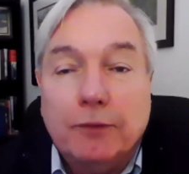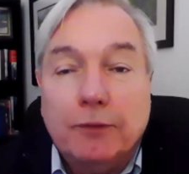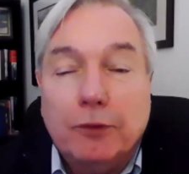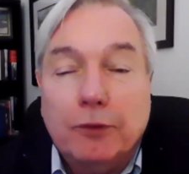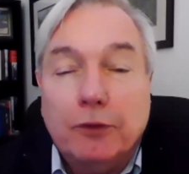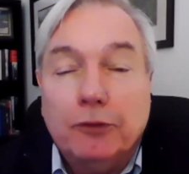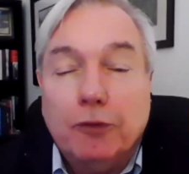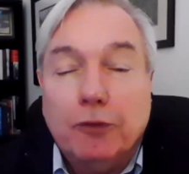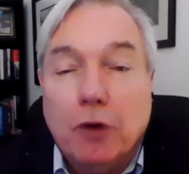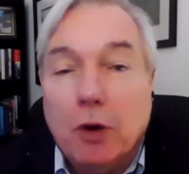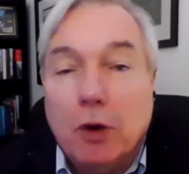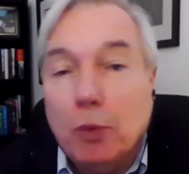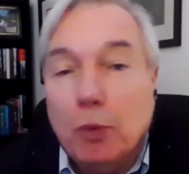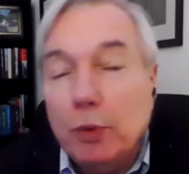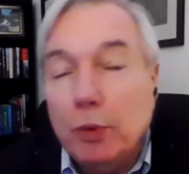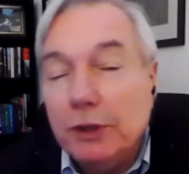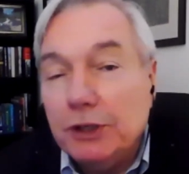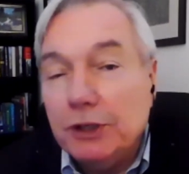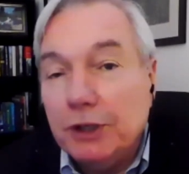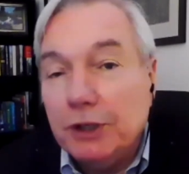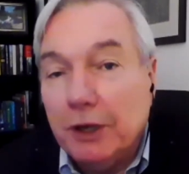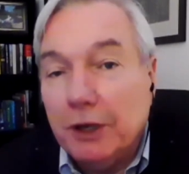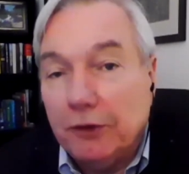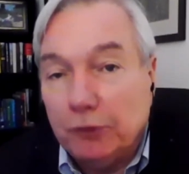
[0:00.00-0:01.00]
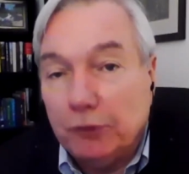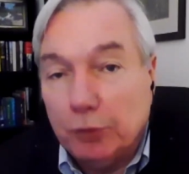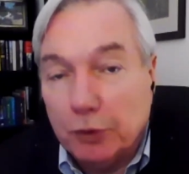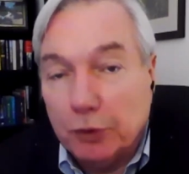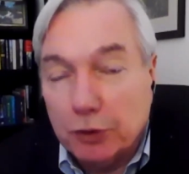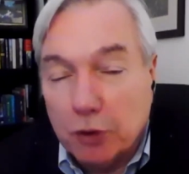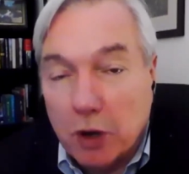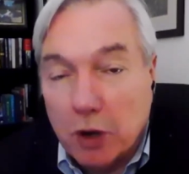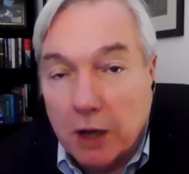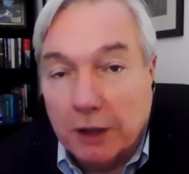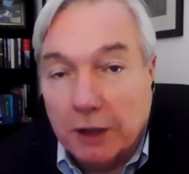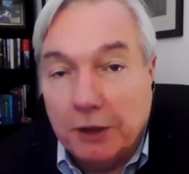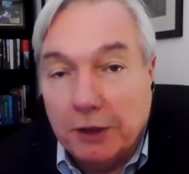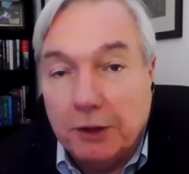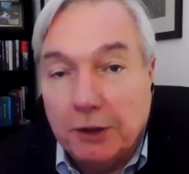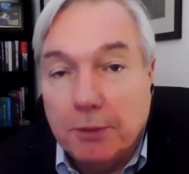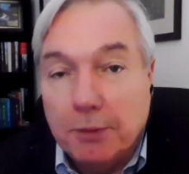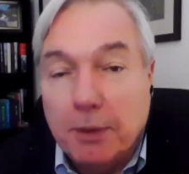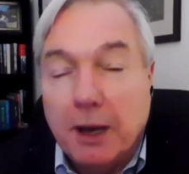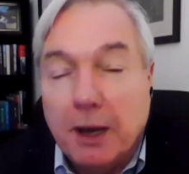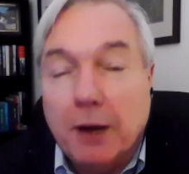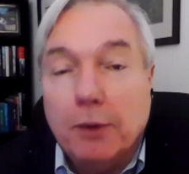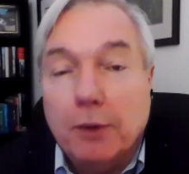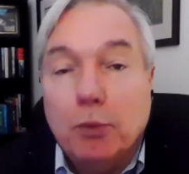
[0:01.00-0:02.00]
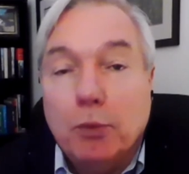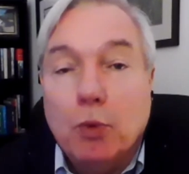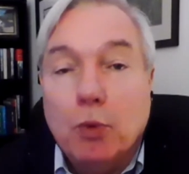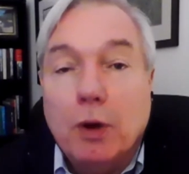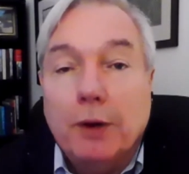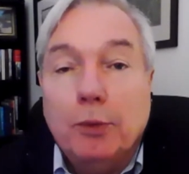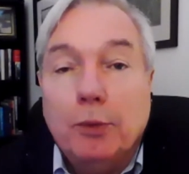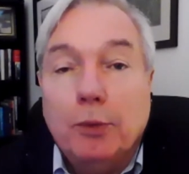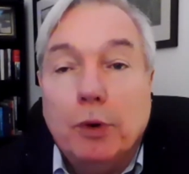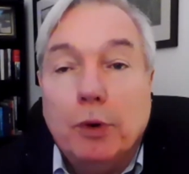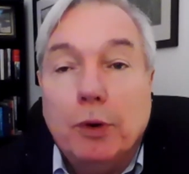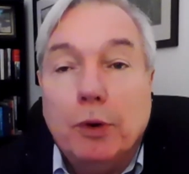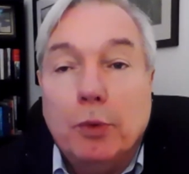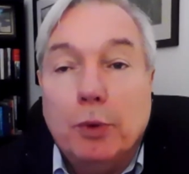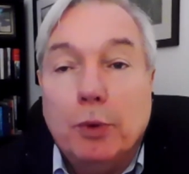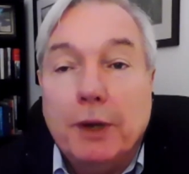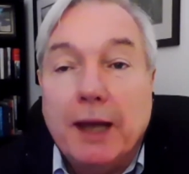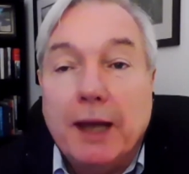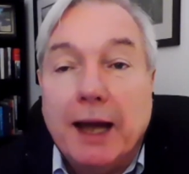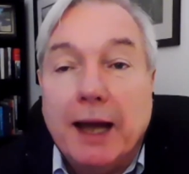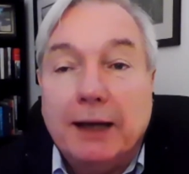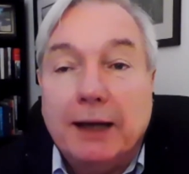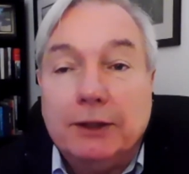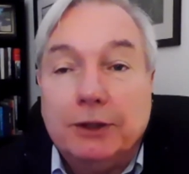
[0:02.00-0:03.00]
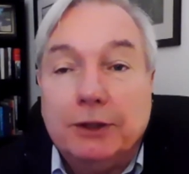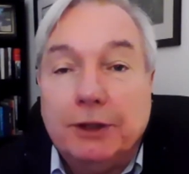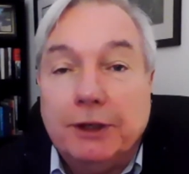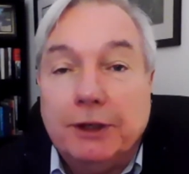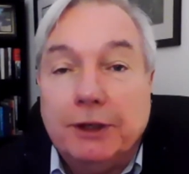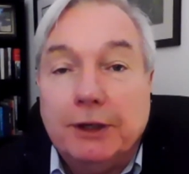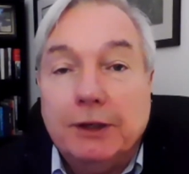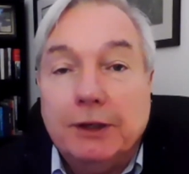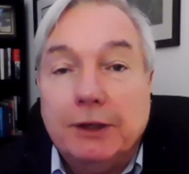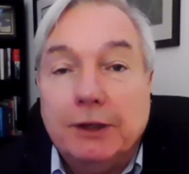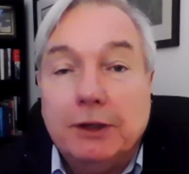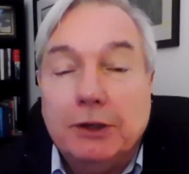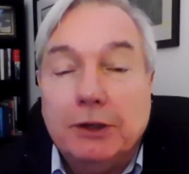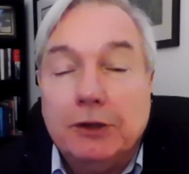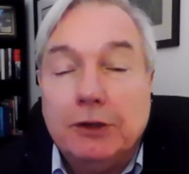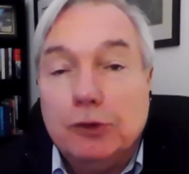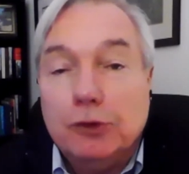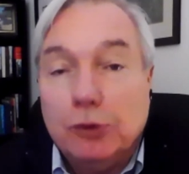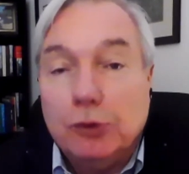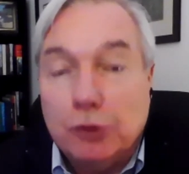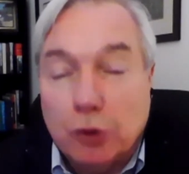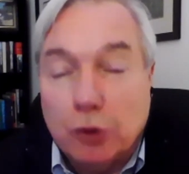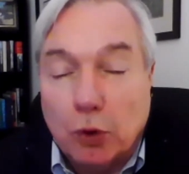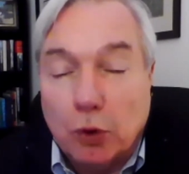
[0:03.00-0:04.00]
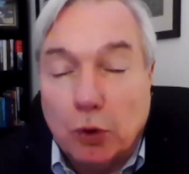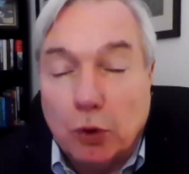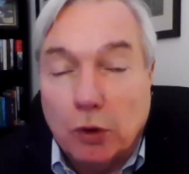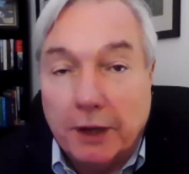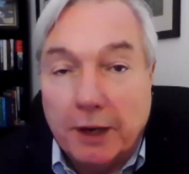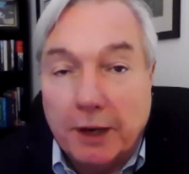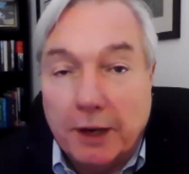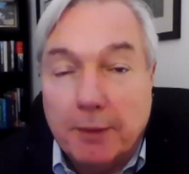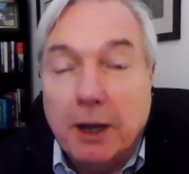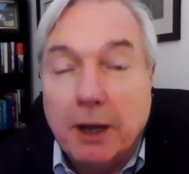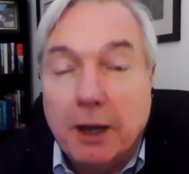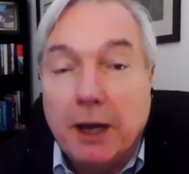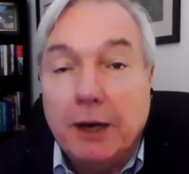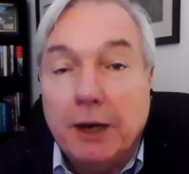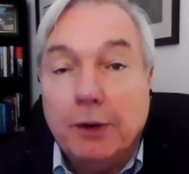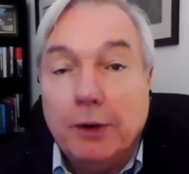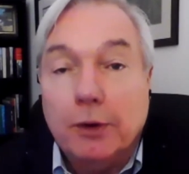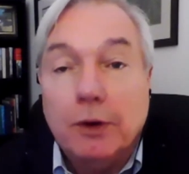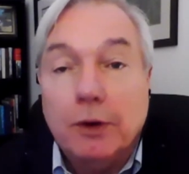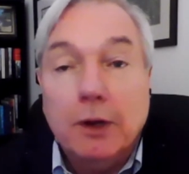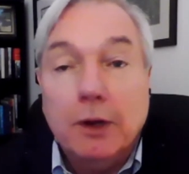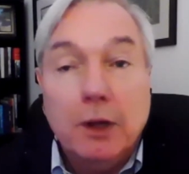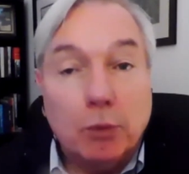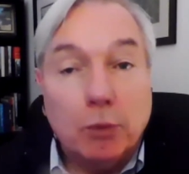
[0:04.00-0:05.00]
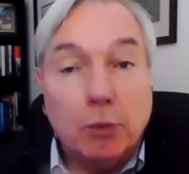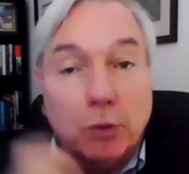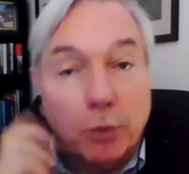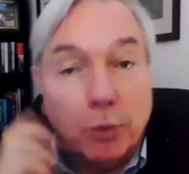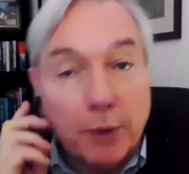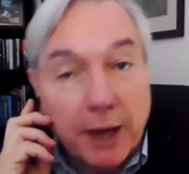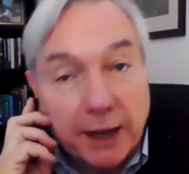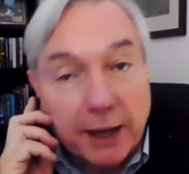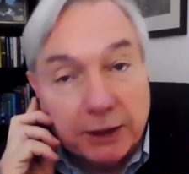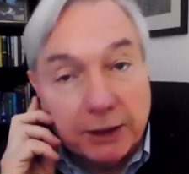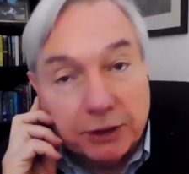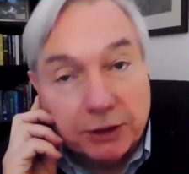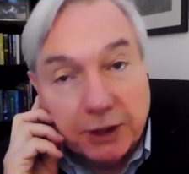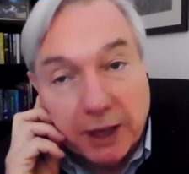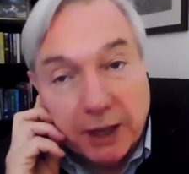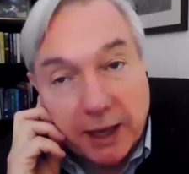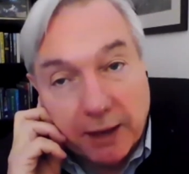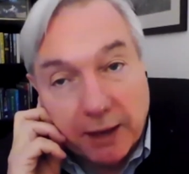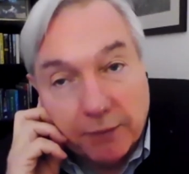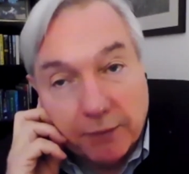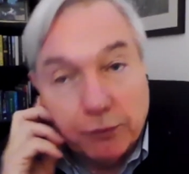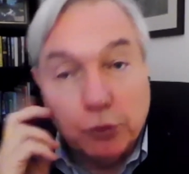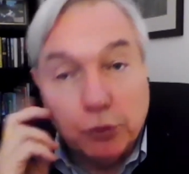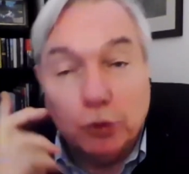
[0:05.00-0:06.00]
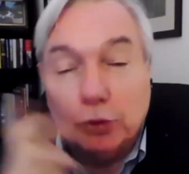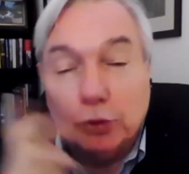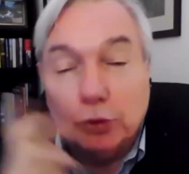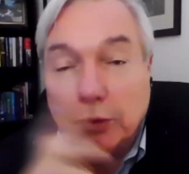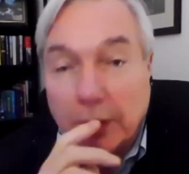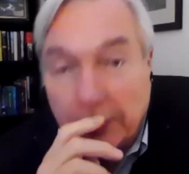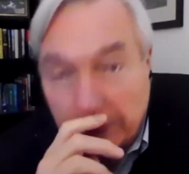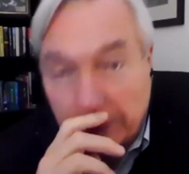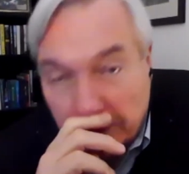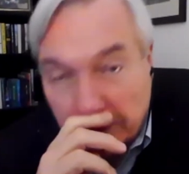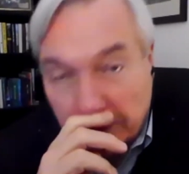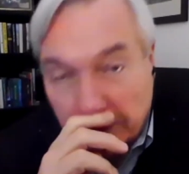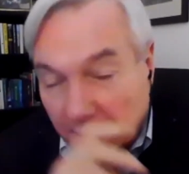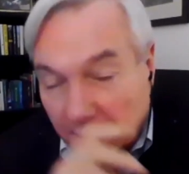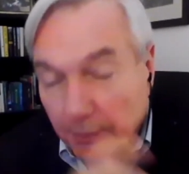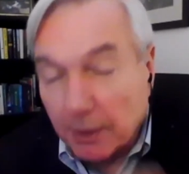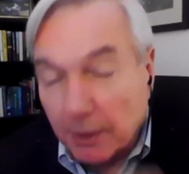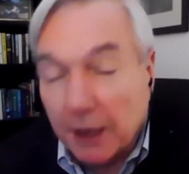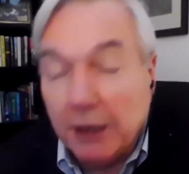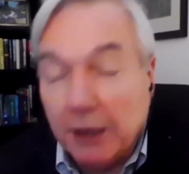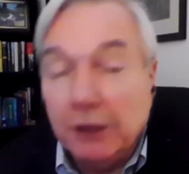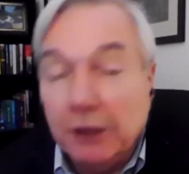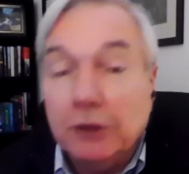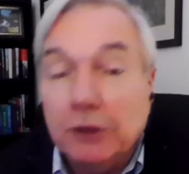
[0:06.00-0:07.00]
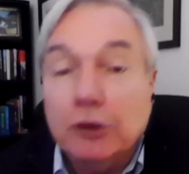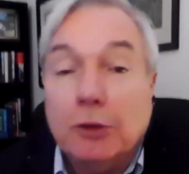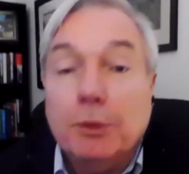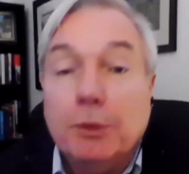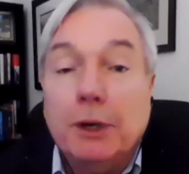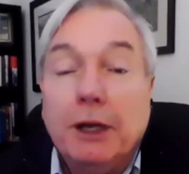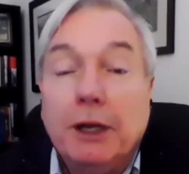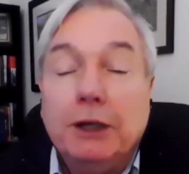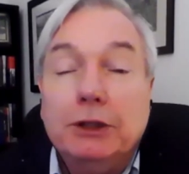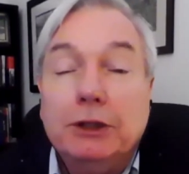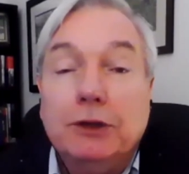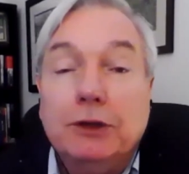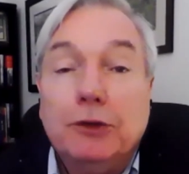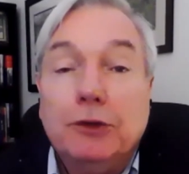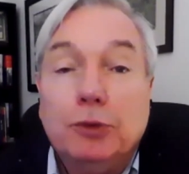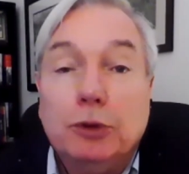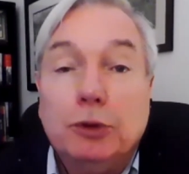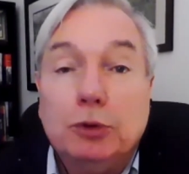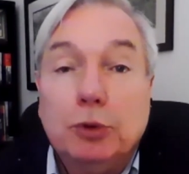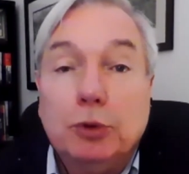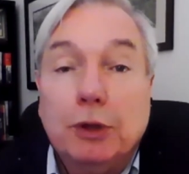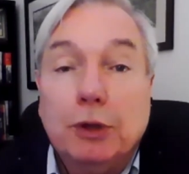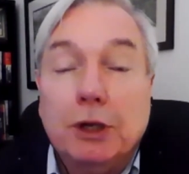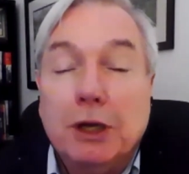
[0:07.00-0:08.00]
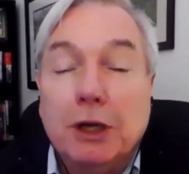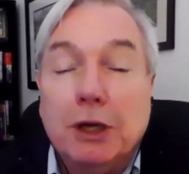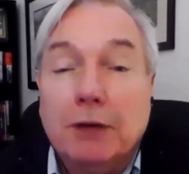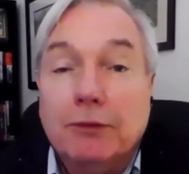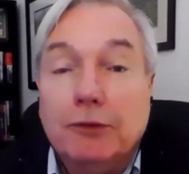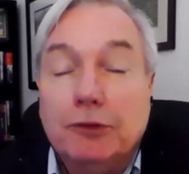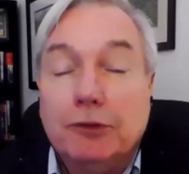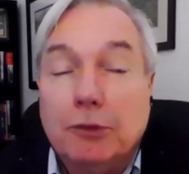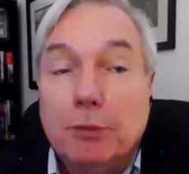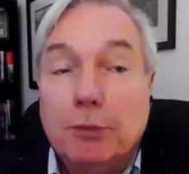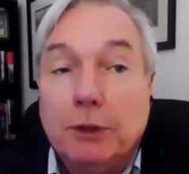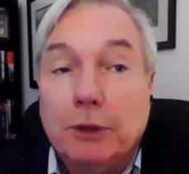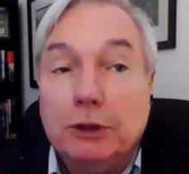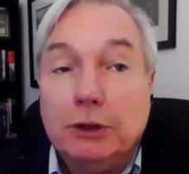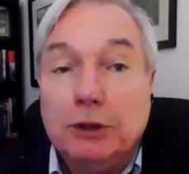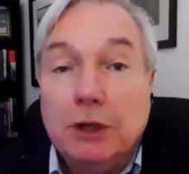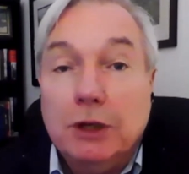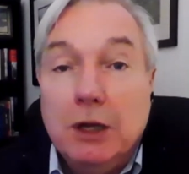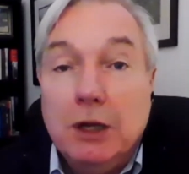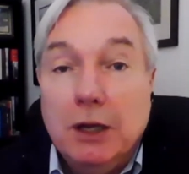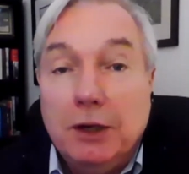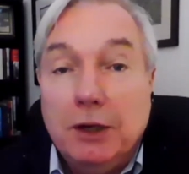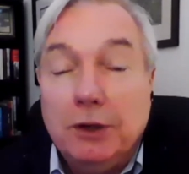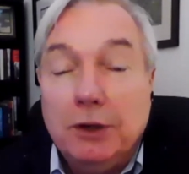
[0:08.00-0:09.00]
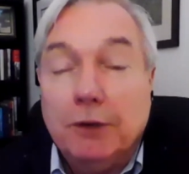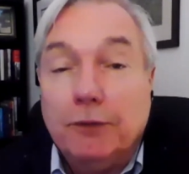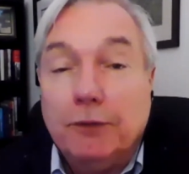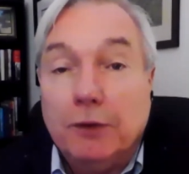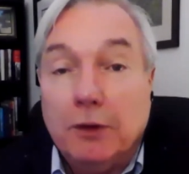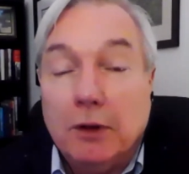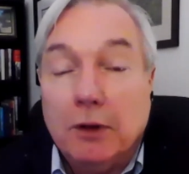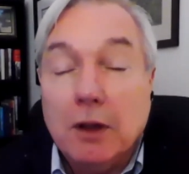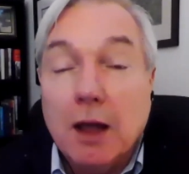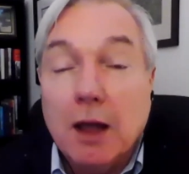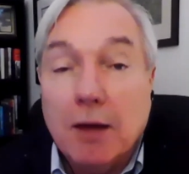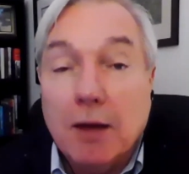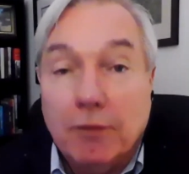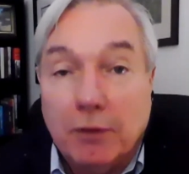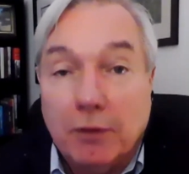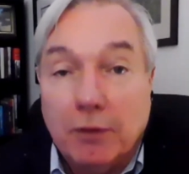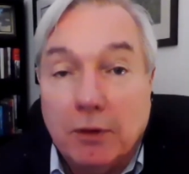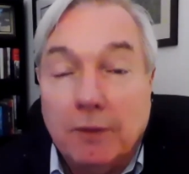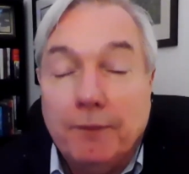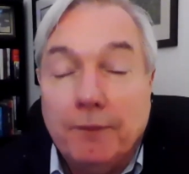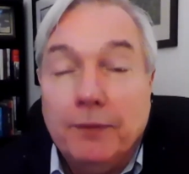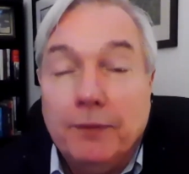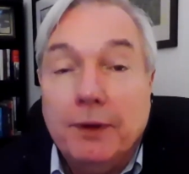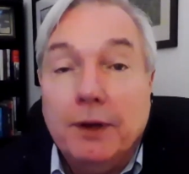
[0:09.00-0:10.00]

first of all, which test we're talking about, one where we actually just do total antibody, or where we actually have neutralizing antibody determinations, which really give us a much different level